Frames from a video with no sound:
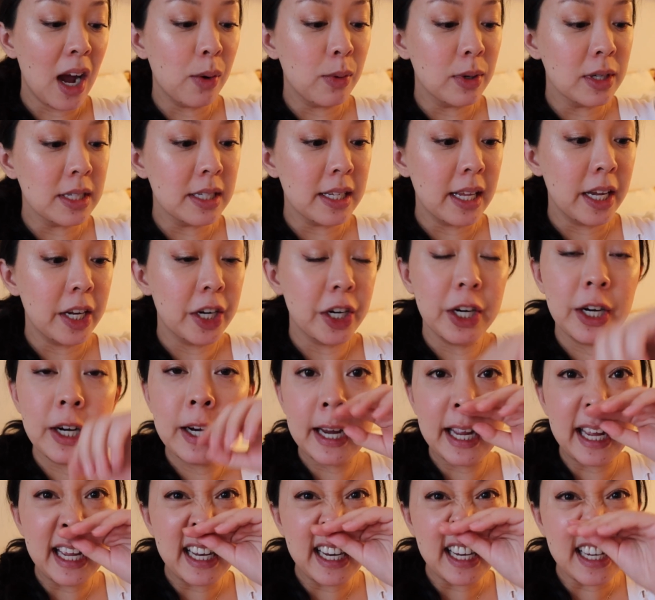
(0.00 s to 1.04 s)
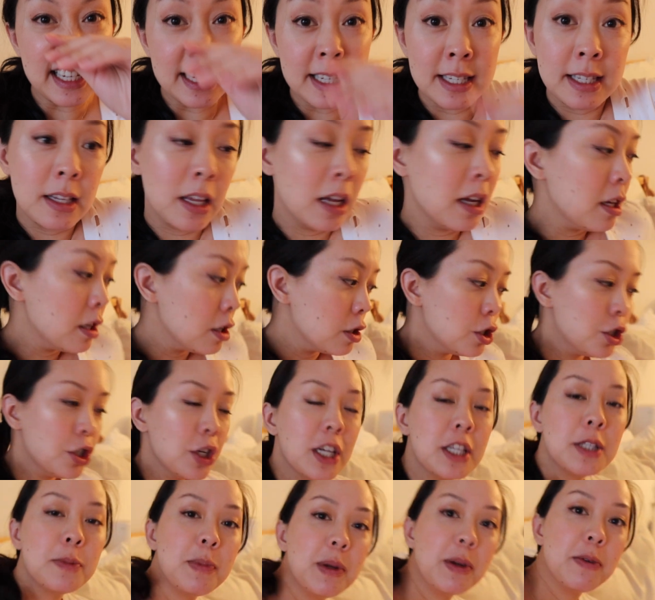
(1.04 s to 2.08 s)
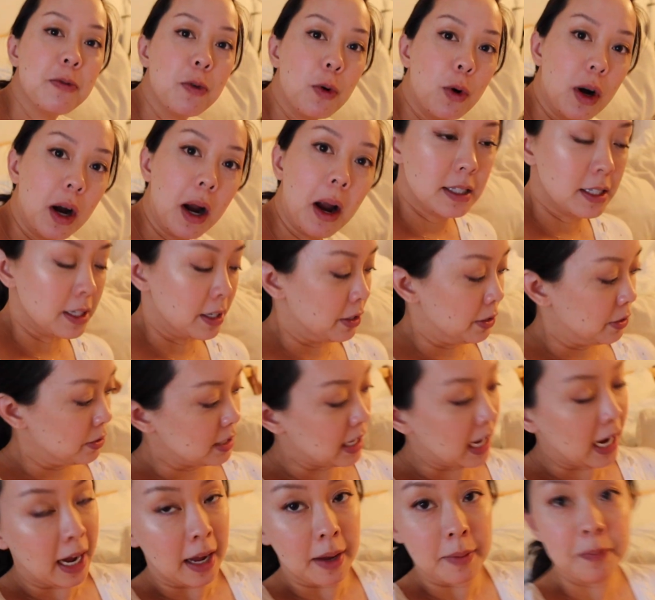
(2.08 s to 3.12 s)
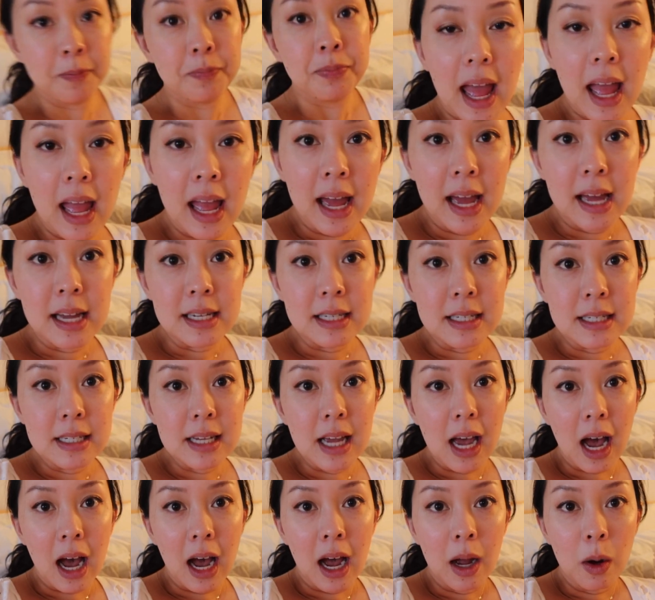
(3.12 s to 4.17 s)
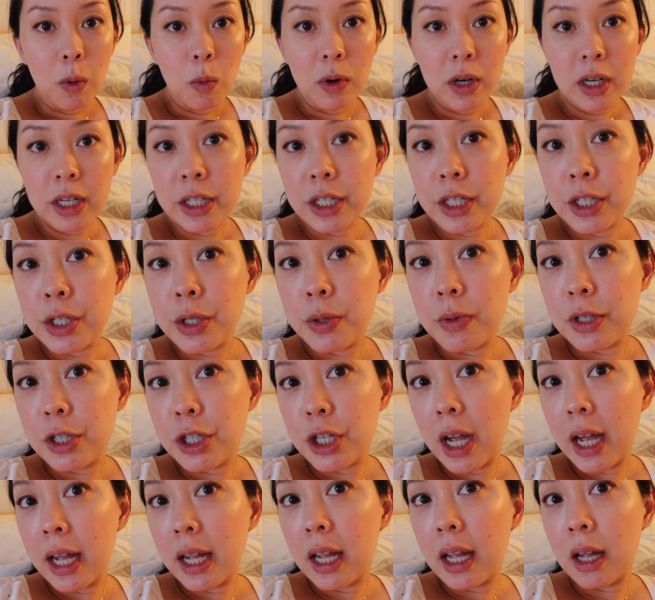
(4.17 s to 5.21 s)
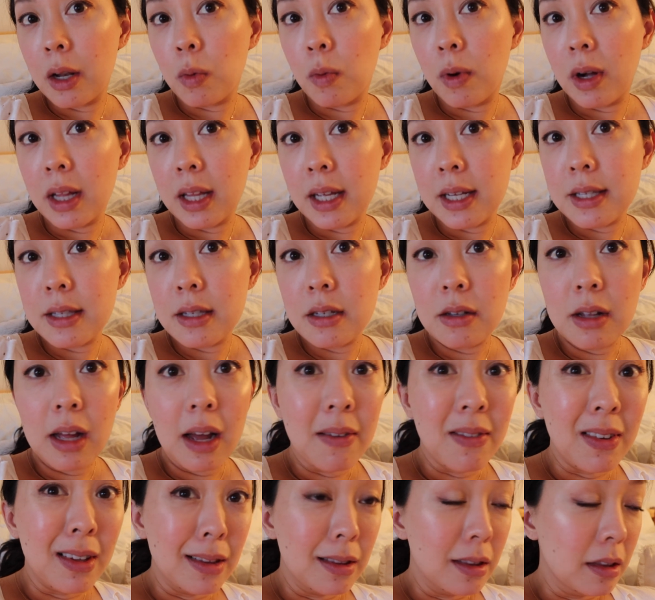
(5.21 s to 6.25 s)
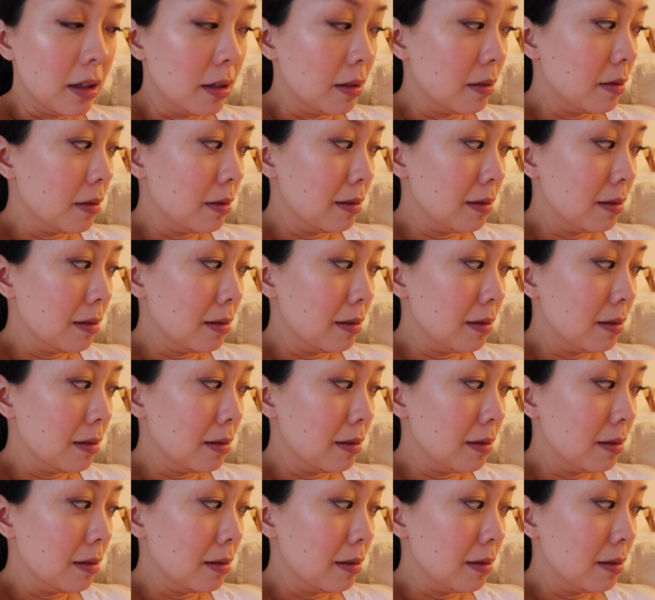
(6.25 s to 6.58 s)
hours later, it is just before dinner time and I wanted to do a check-in while I still have a